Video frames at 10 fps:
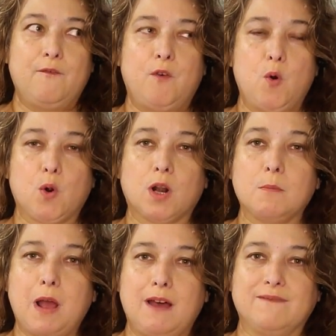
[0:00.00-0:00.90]

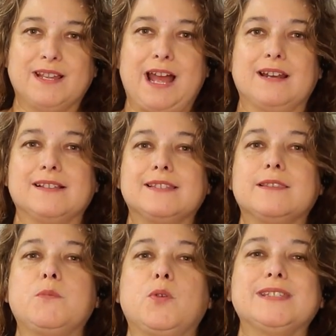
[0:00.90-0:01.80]
form of the goddess, the
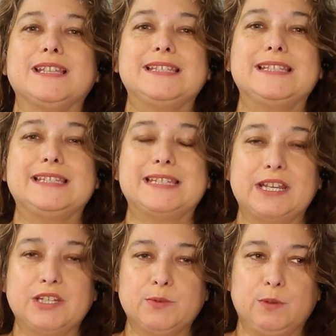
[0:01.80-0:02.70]
most
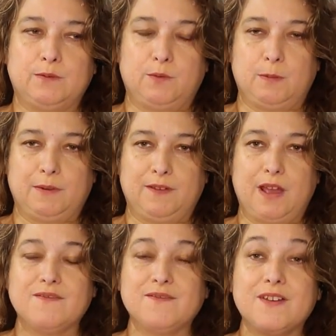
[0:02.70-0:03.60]
instinctual form
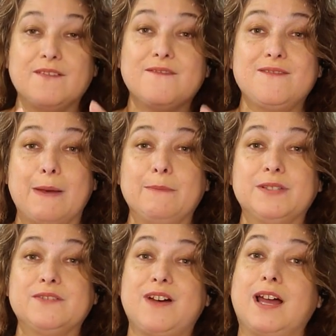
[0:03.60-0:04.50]
of
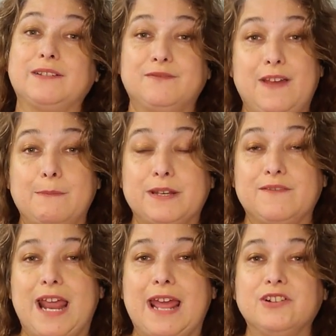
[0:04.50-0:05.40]
divine
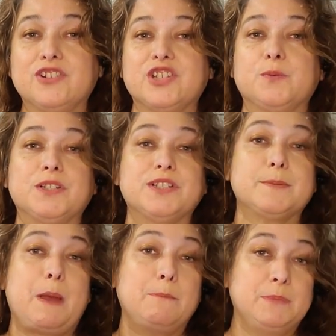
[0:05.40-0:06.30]
feminine energy, which is
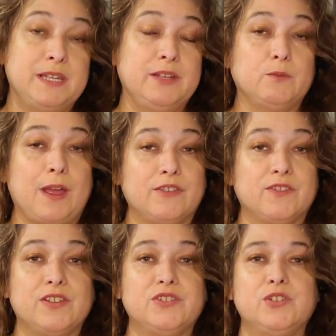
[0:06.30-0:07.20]
about being rather
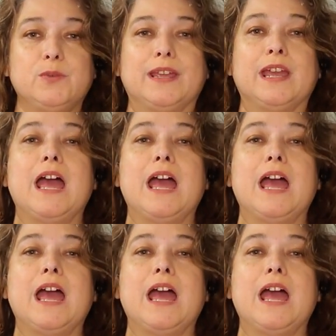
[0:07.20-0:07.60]
than doing,